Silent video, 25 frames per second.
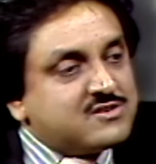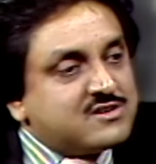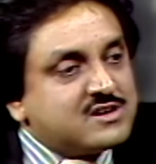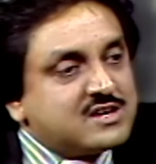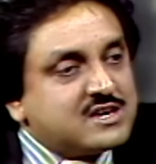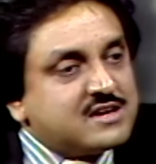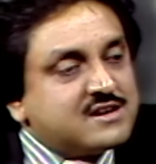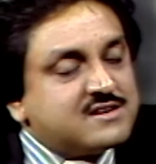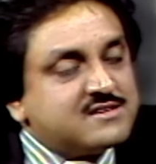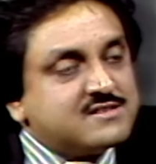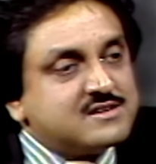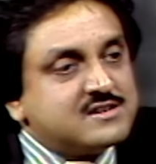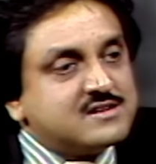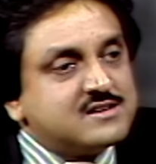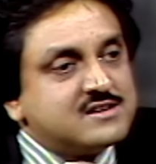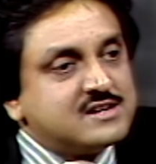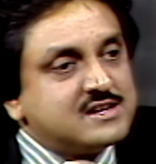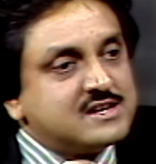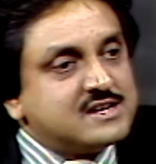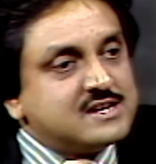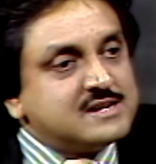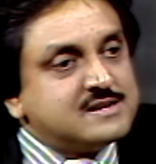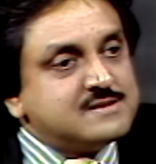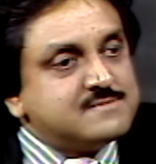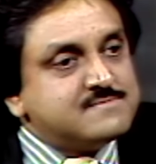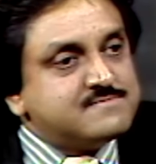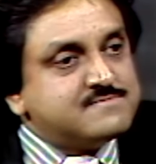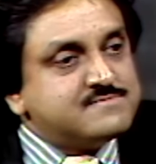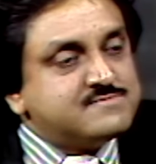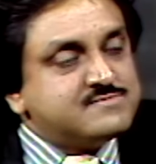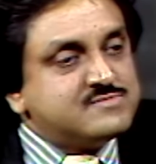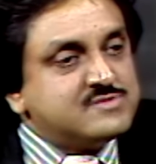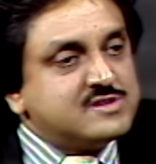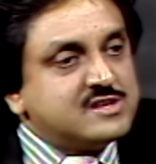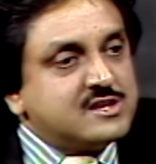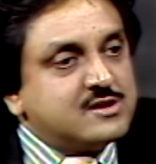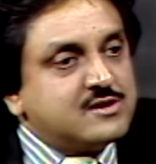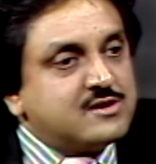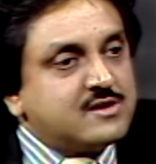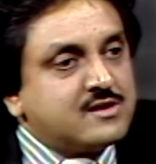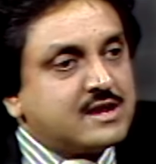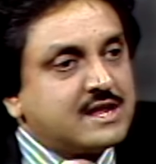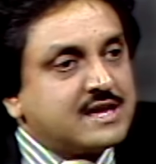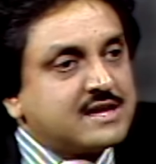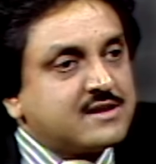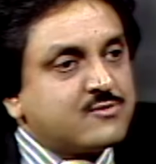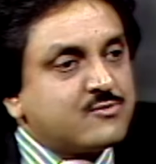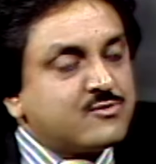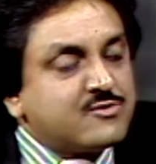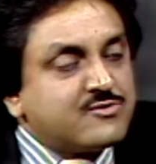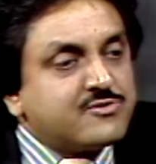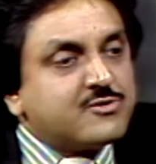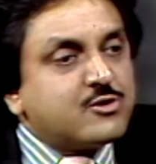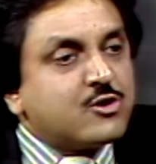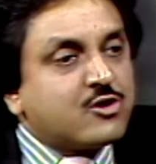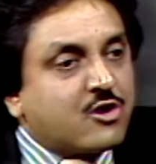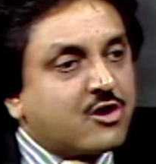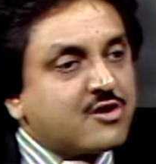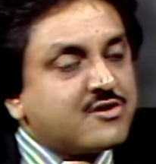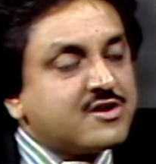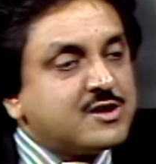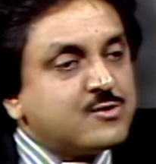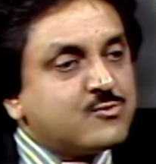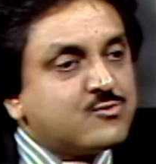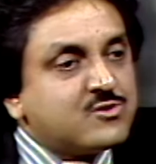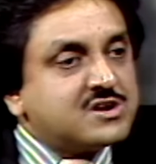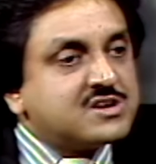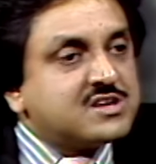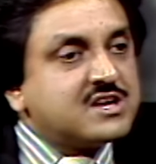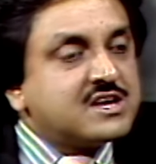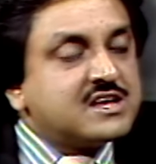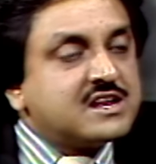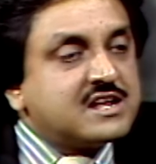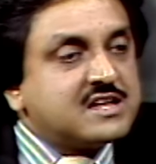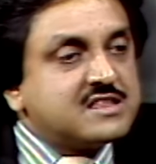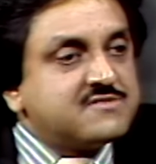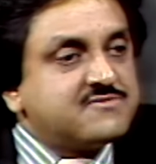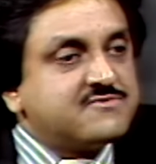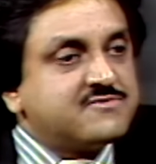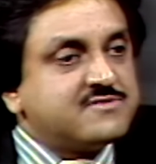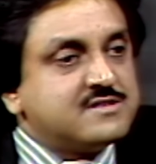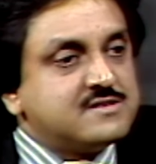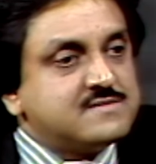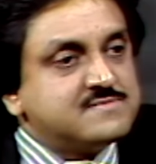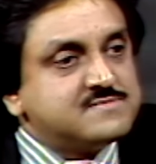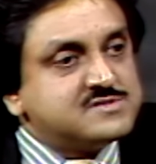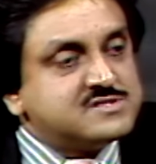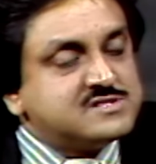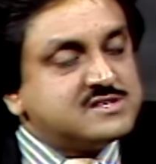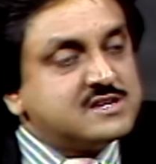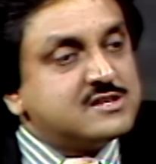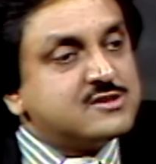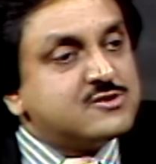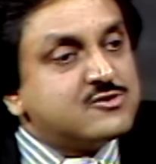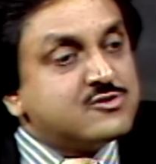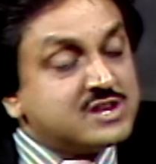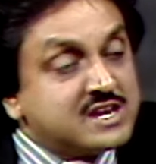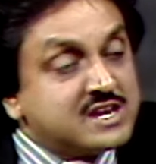your hair, you know, like if you're already working in other films, then you